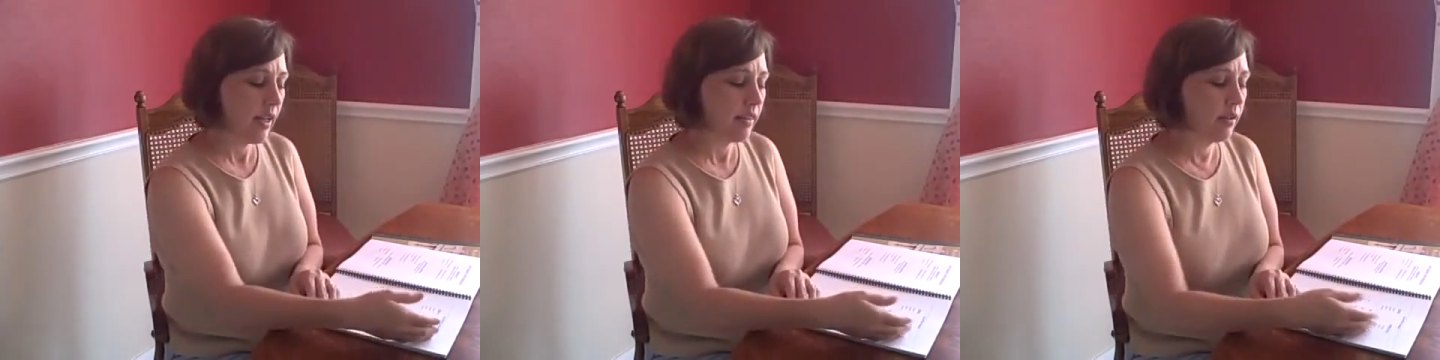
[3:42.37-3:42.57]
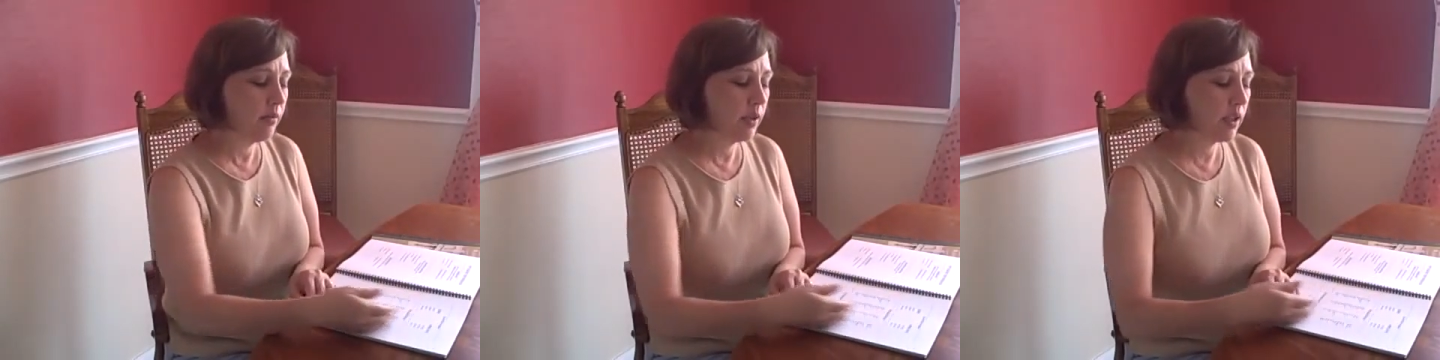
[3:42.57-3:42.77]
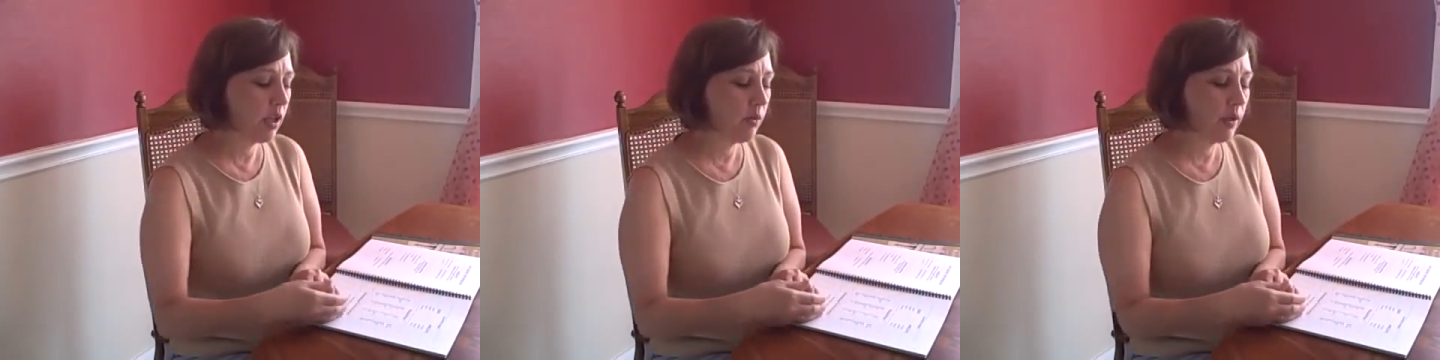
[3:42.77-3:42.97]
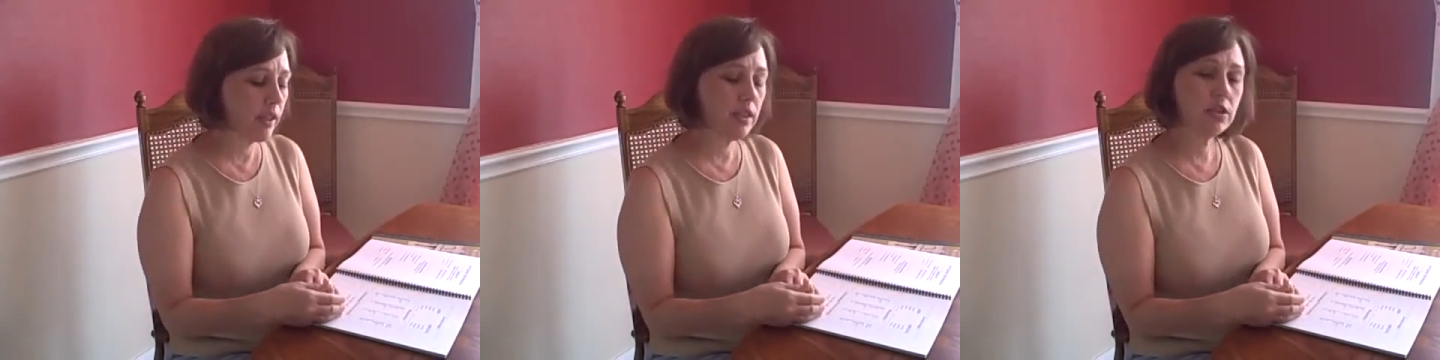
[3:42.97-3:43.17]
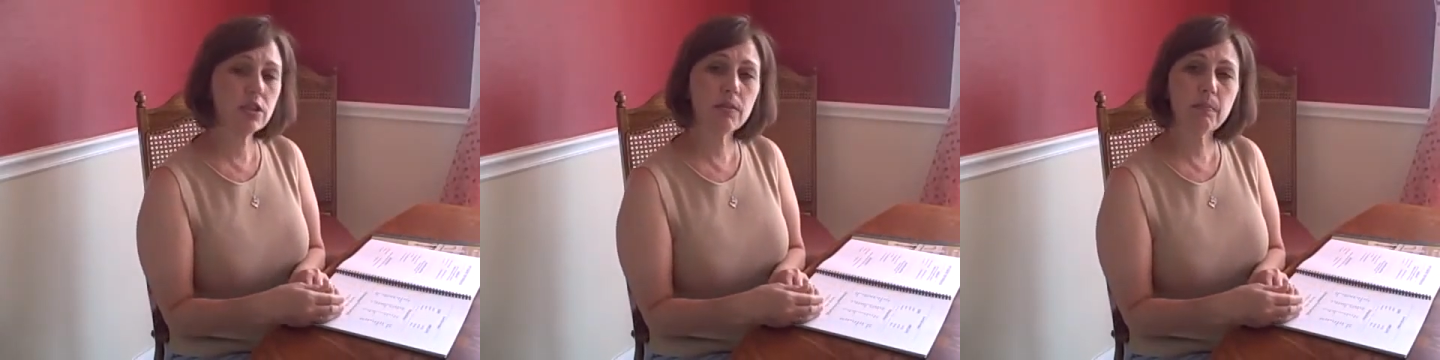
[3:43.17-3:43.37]
Then we go
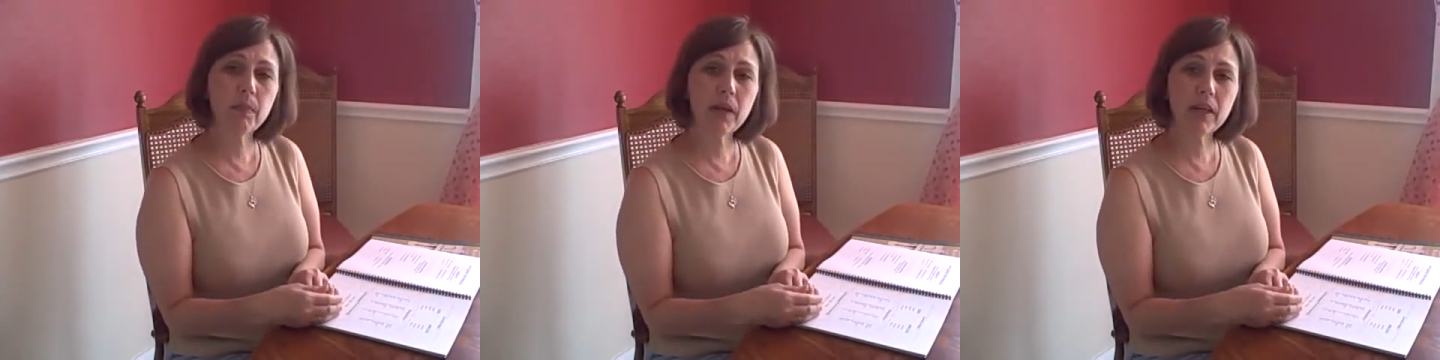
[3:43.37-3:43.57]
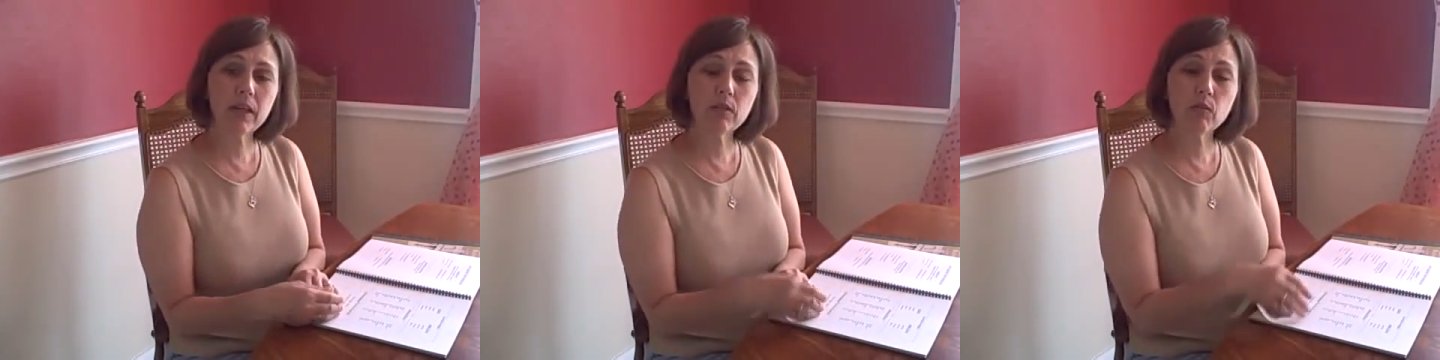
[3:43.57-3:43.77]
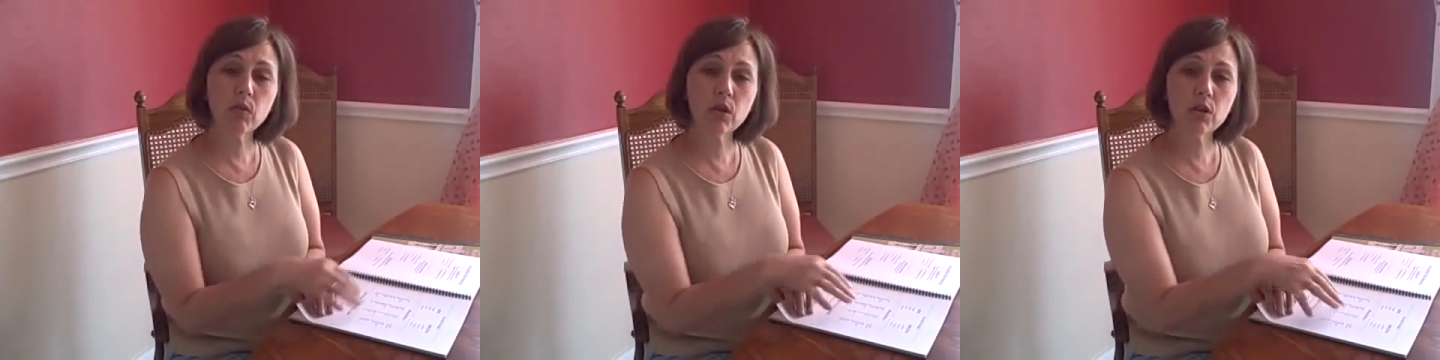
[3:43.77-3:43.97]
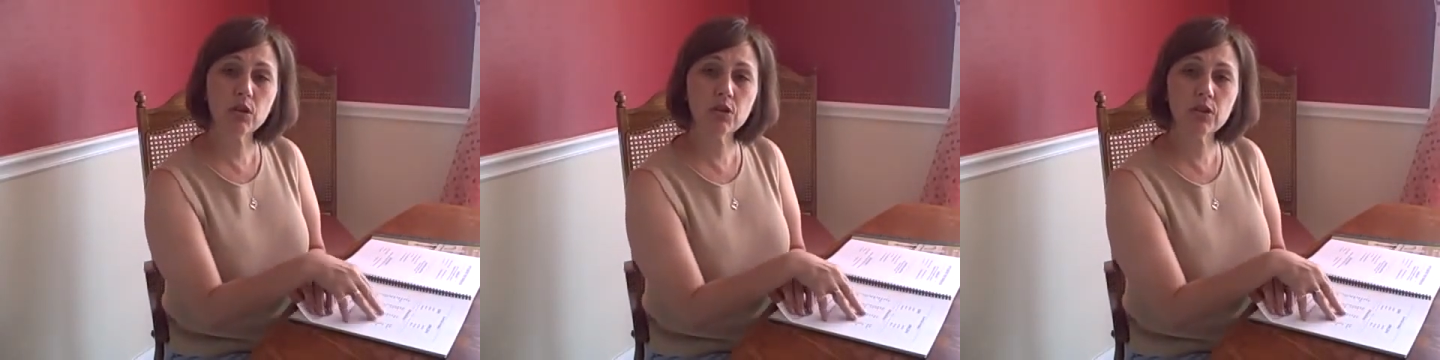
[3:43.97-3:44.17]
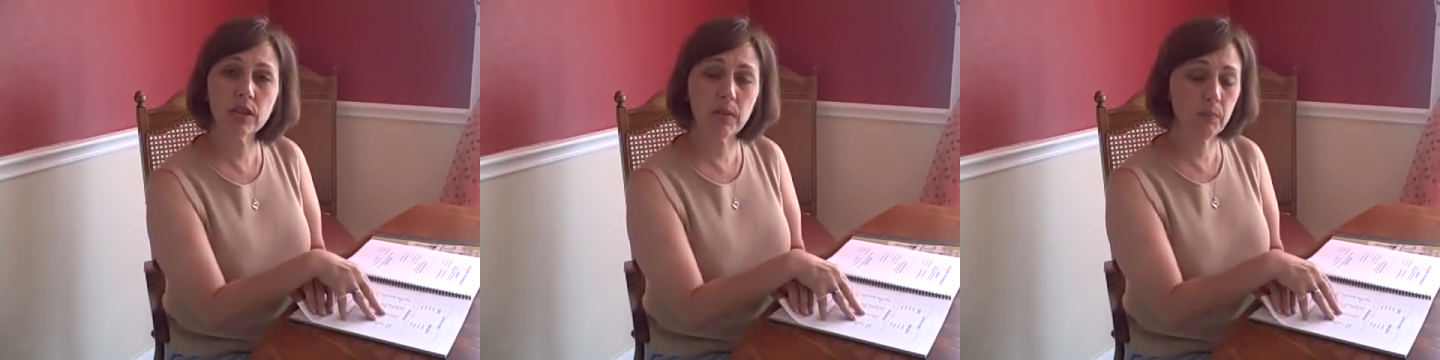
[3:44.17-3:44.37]
into banned
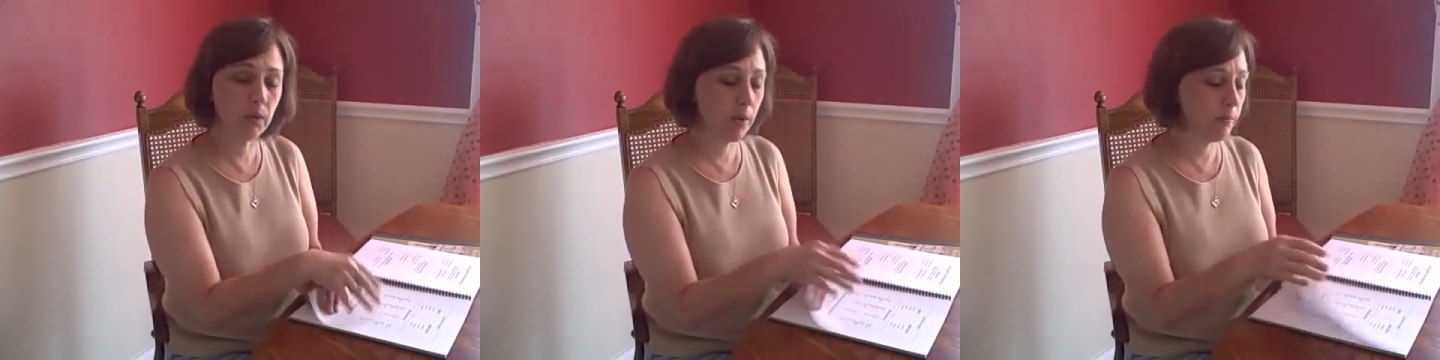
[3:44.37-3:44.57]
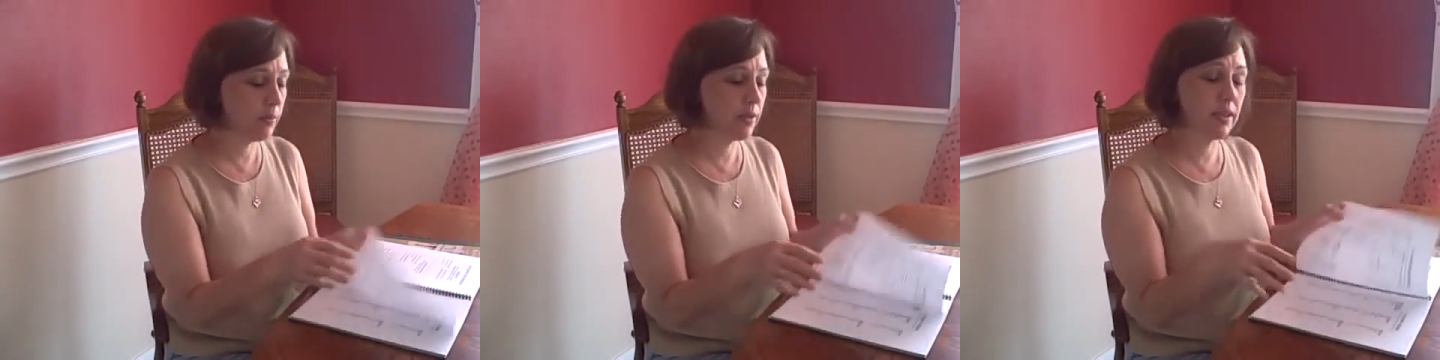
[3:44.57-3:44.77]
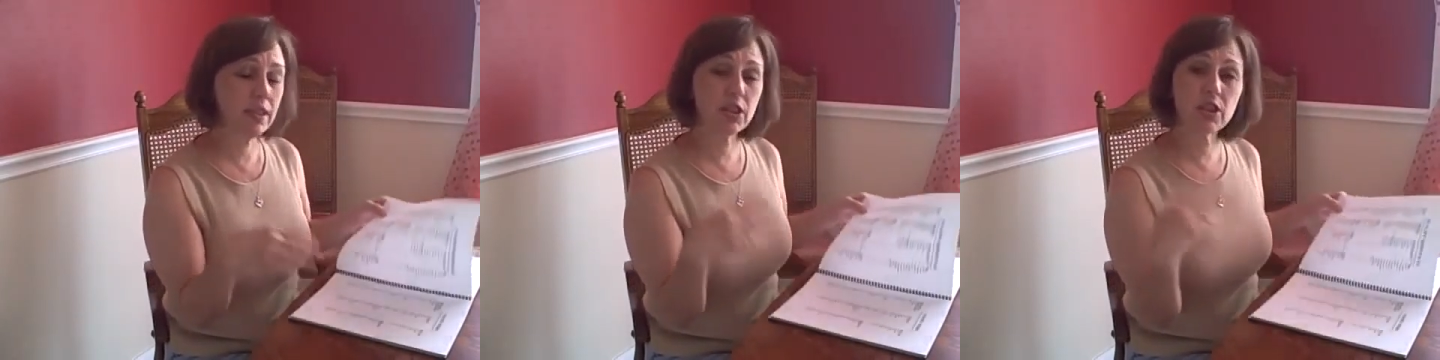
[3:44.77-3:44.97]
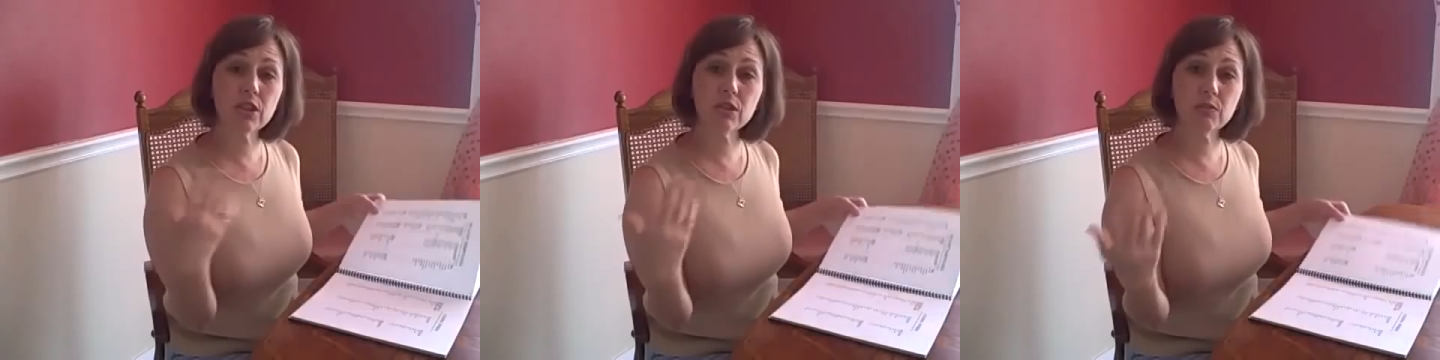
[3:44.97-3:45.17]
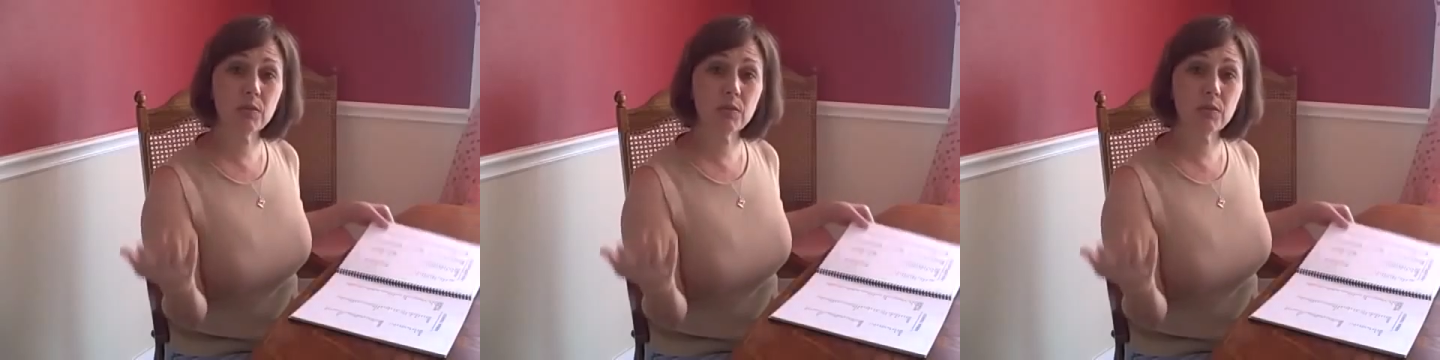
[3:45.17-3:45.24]
words and prepositions.